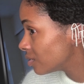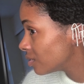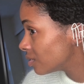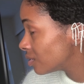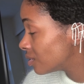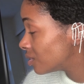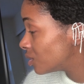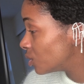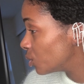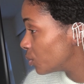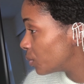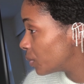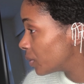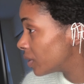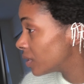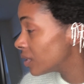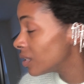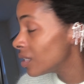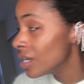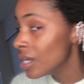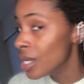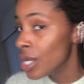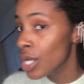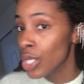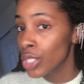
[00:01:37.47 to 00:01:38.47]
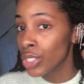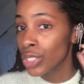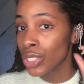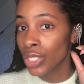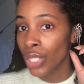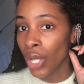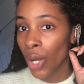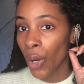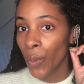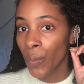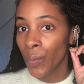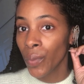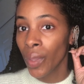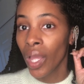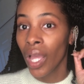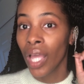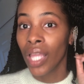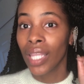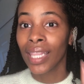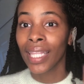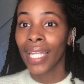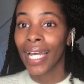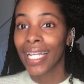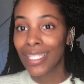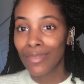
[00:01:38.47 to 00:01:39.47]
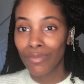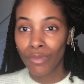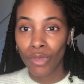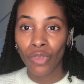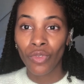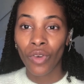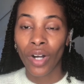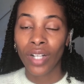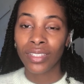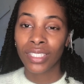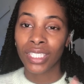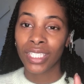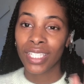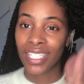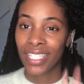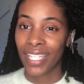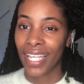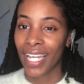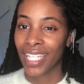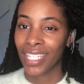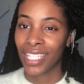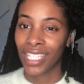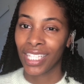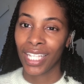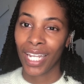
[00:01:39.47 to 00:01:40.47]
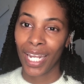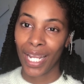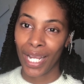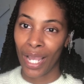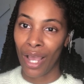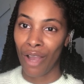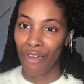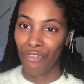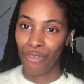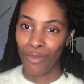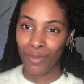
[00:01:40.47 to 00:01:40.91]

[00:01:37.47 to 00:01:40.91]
stupid. So let's move on to the second thing that I got